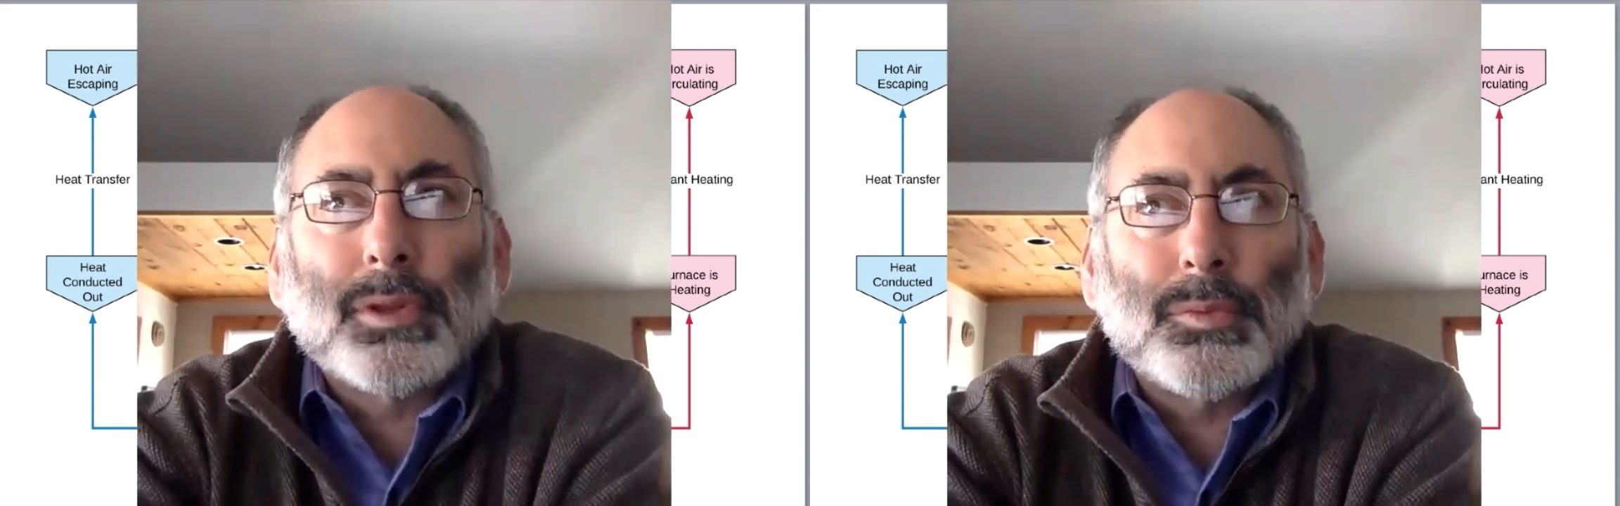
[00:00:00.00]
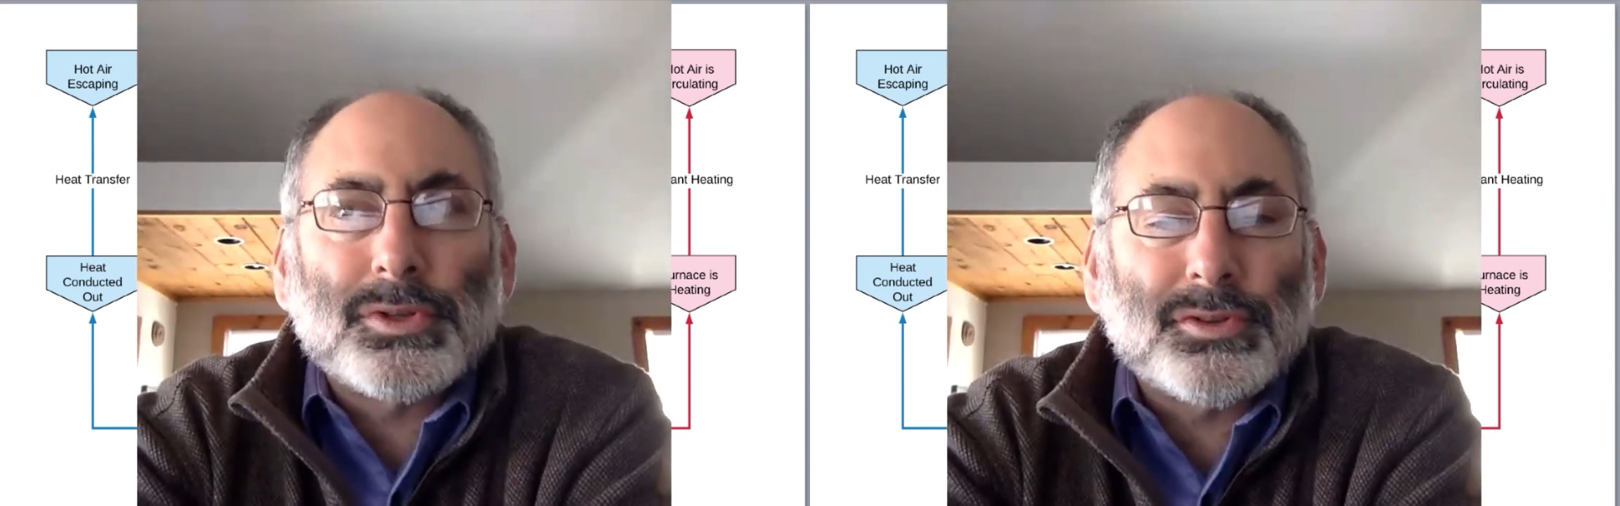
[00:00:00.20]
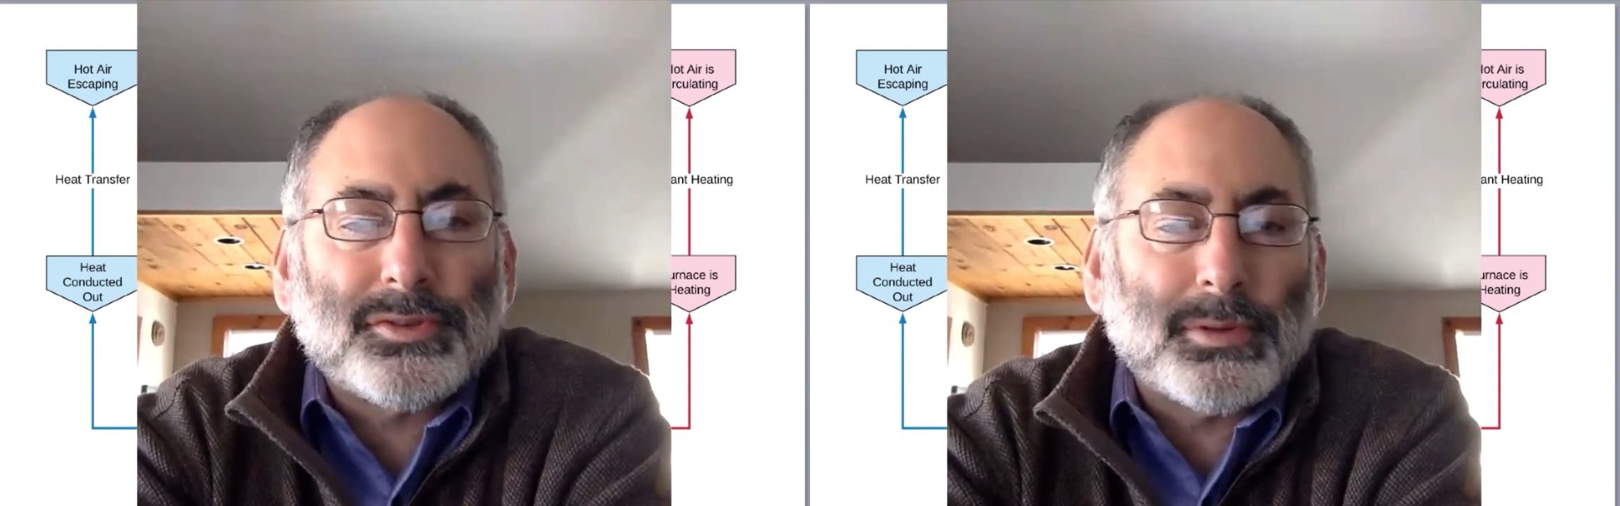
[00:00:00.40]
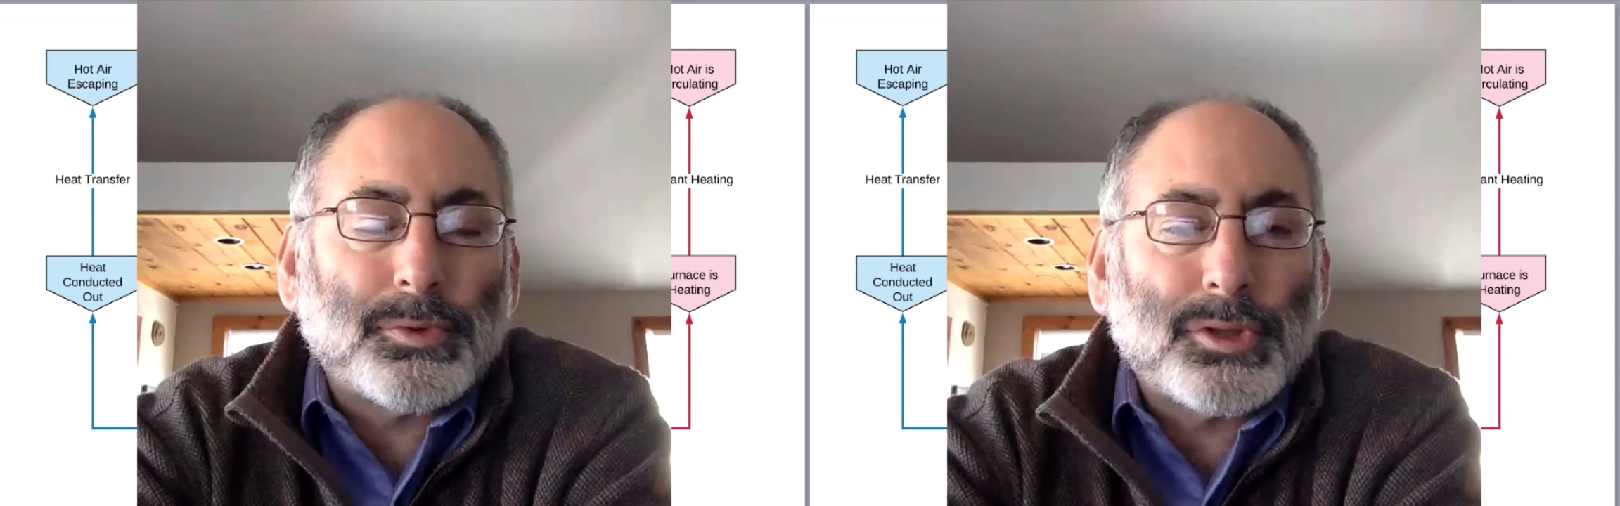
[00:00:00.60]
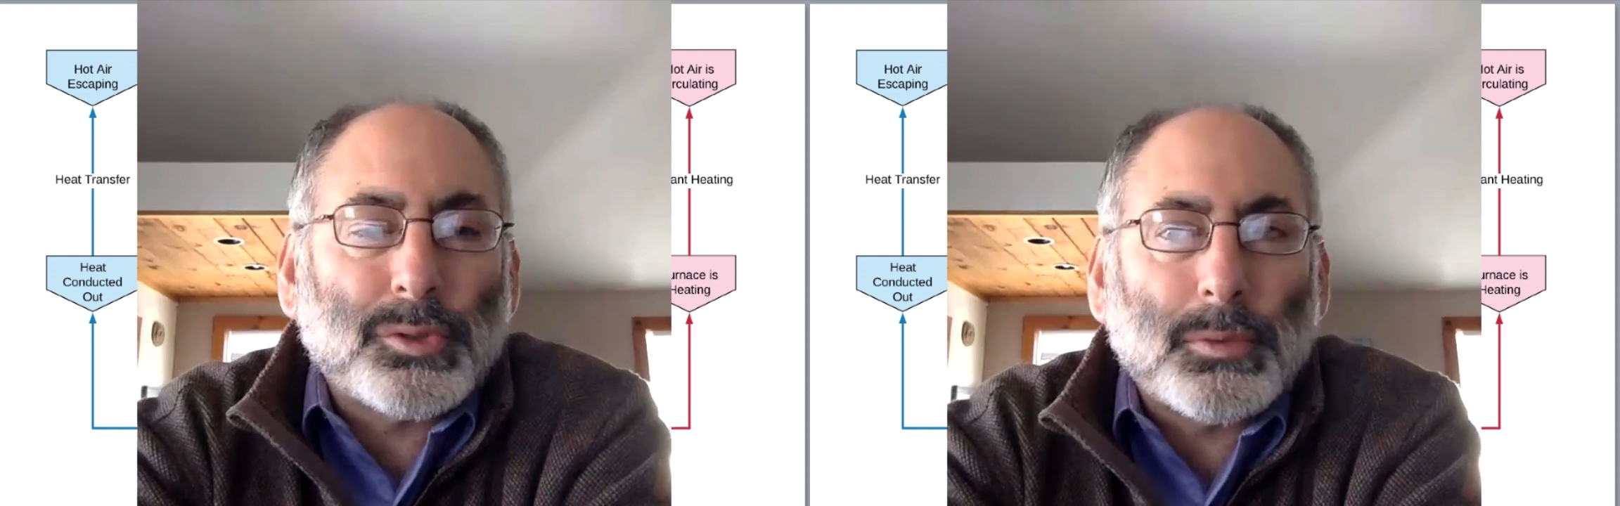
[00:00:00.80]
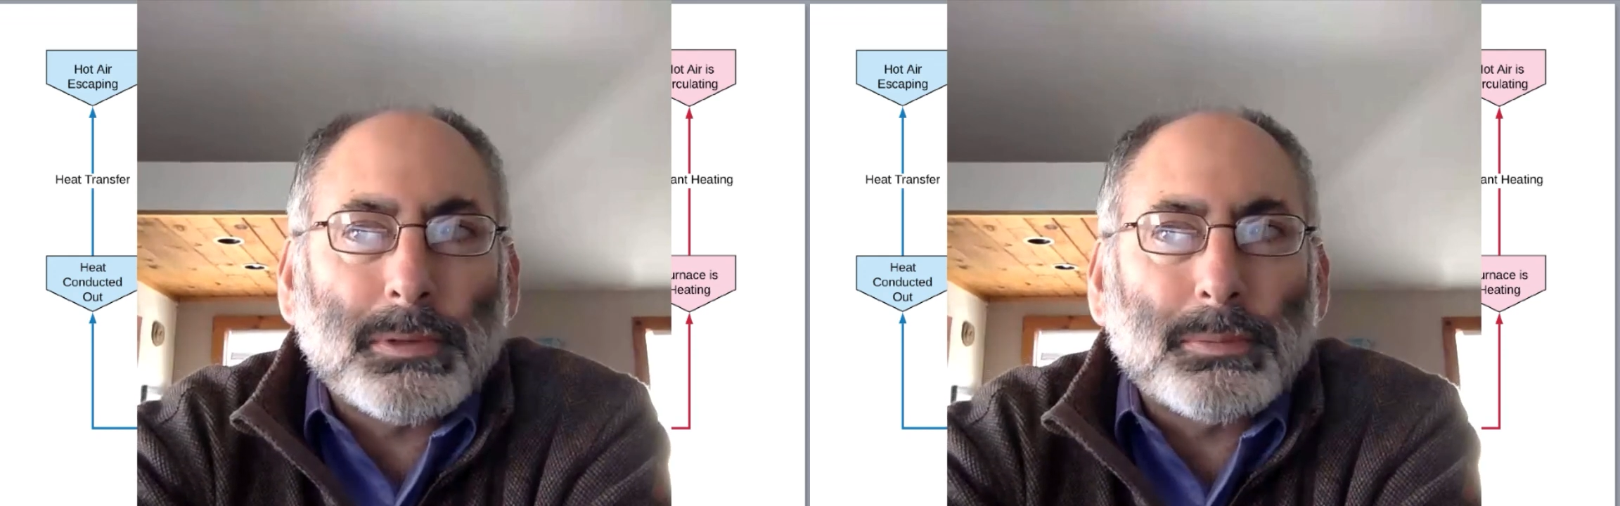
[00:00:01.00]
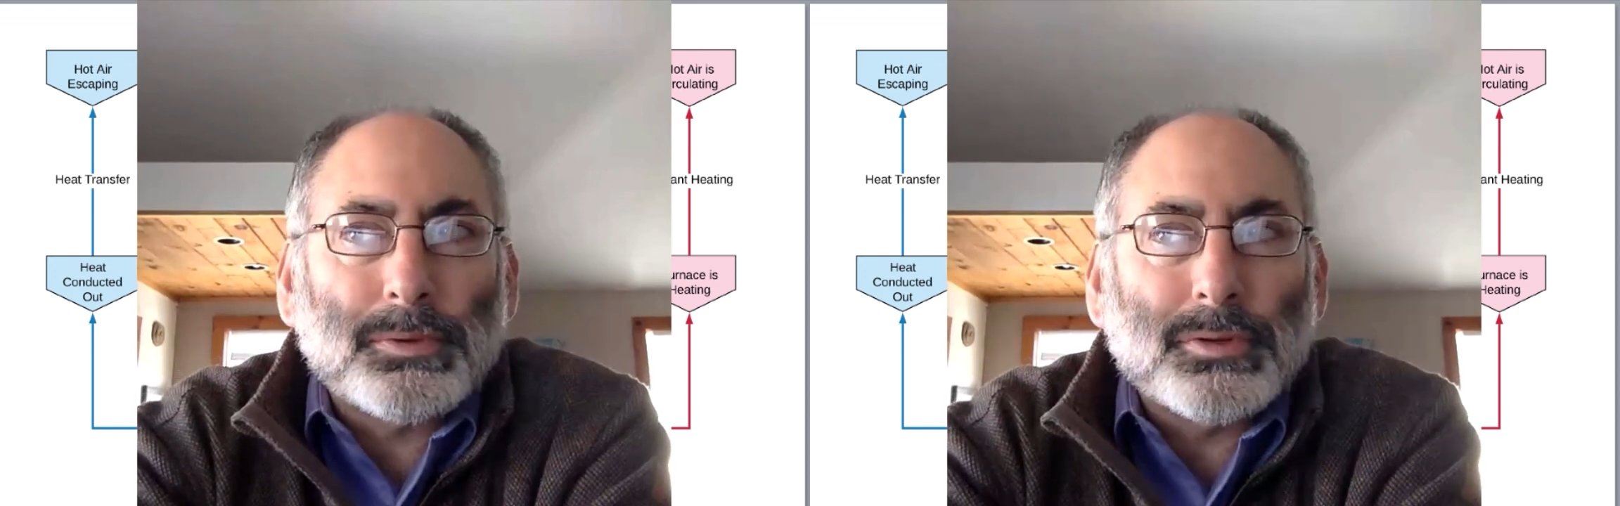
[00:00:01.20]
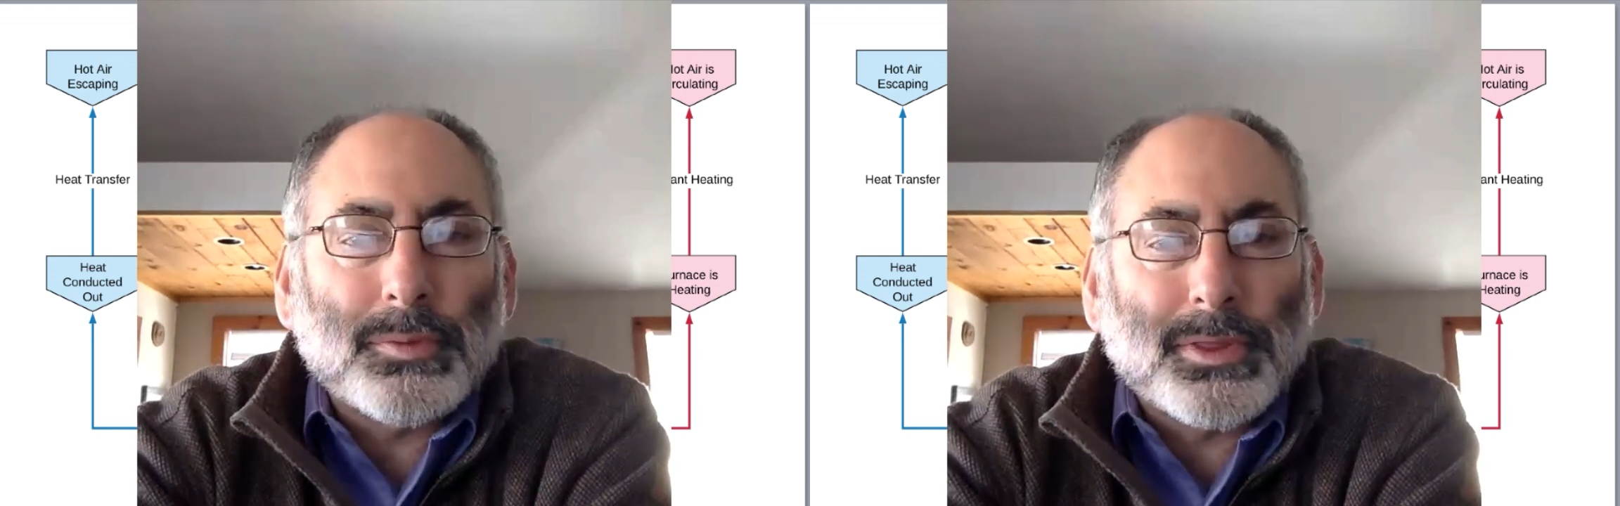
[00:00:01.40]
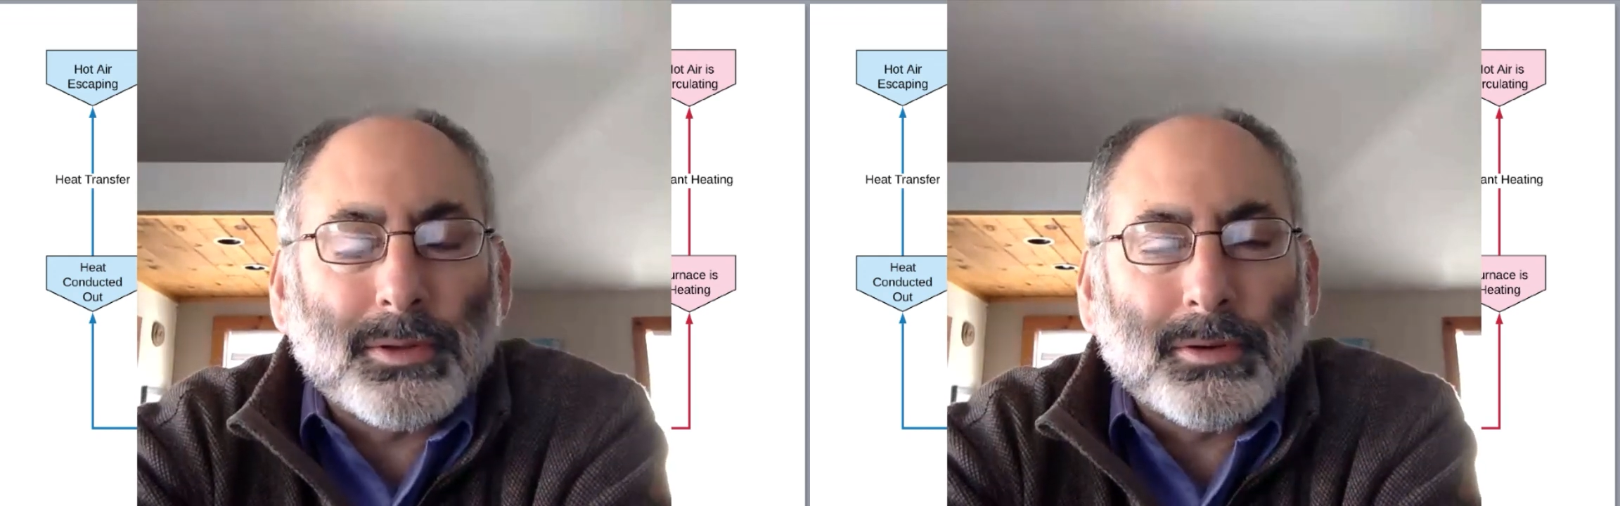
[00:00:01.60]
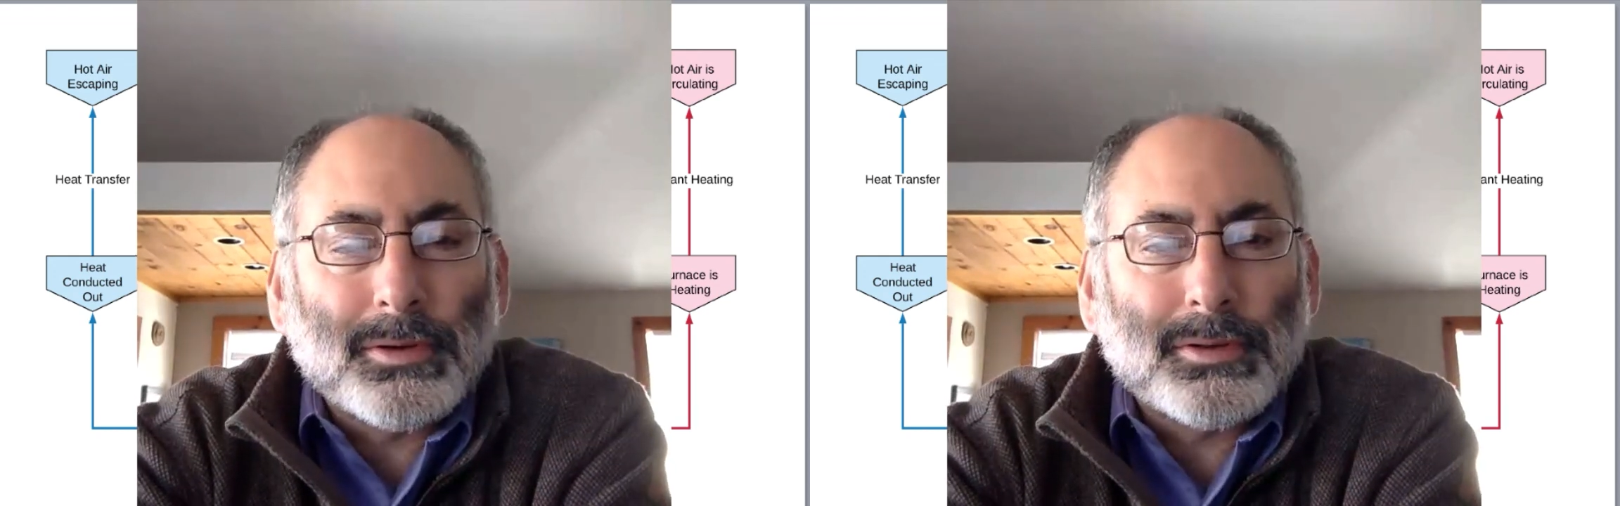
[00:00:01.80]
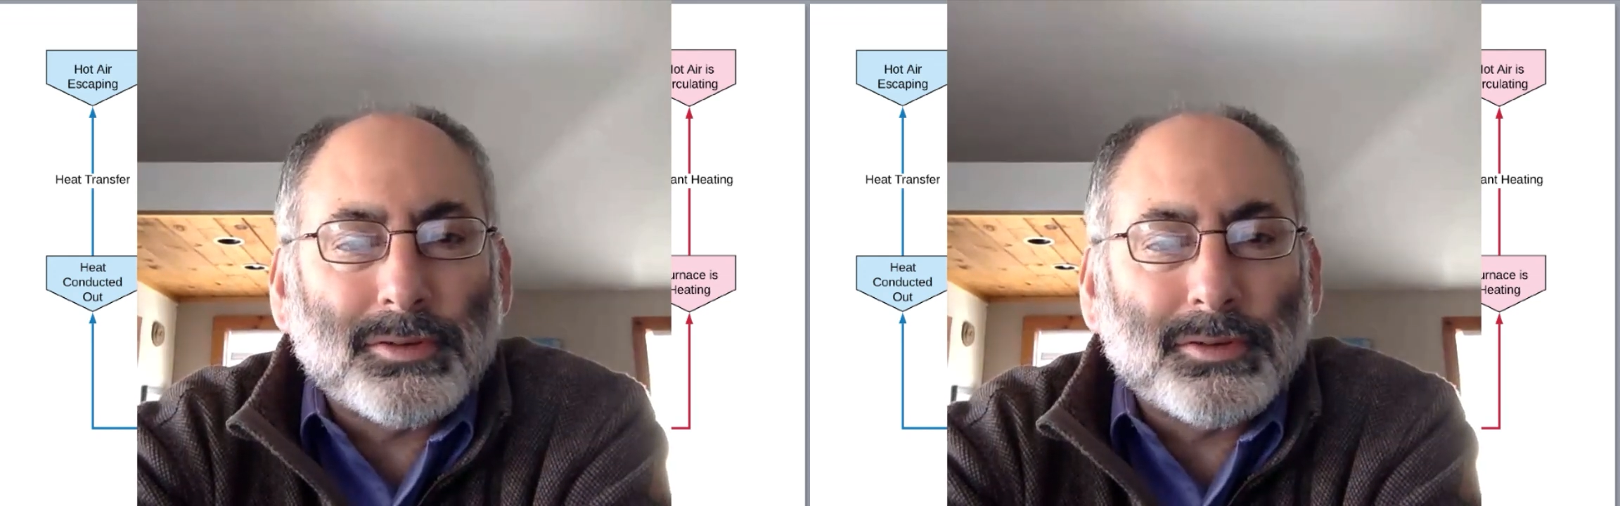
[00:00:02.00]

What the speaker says: which is similar to what people do when they're